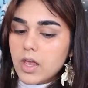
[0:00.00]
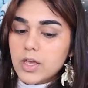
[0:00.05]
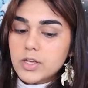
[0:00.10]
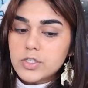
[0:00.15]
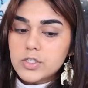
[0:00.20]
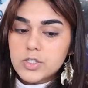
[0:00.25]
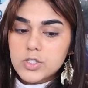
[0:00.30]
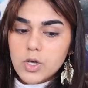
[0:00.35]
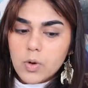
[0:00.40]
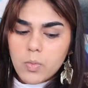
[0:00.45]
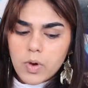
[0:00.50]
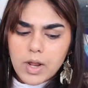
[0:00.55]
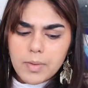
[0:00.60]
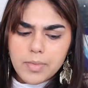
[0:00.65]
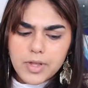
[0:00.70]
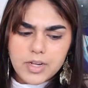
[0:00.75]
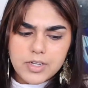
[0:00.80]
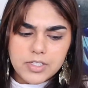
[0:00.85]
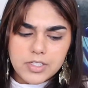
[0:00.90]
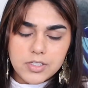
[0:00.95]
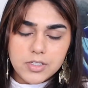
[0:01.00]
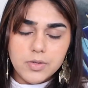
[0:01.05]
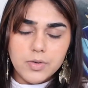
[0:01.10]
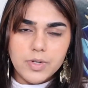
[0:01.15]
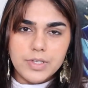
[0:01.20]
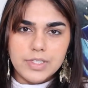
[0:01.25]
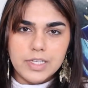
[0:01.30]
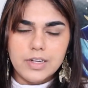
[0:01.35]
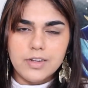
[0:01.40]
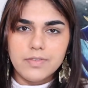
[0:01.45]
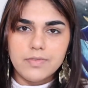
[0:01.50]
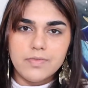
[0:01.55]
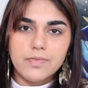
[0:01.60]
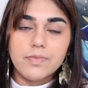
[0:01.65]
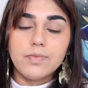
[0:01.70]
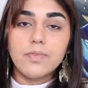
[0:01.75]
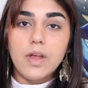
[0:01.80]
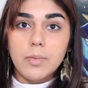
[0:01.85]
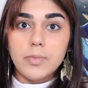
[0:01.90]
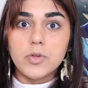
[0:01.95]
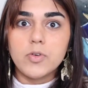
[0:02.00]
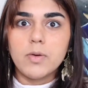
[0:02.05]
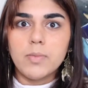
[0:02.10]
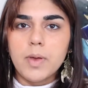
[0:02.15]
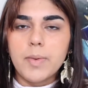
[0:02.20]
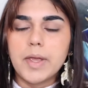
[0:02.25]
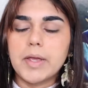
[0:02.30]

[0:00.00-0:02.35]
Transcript: So what I'm gonna do instead of, I'm doing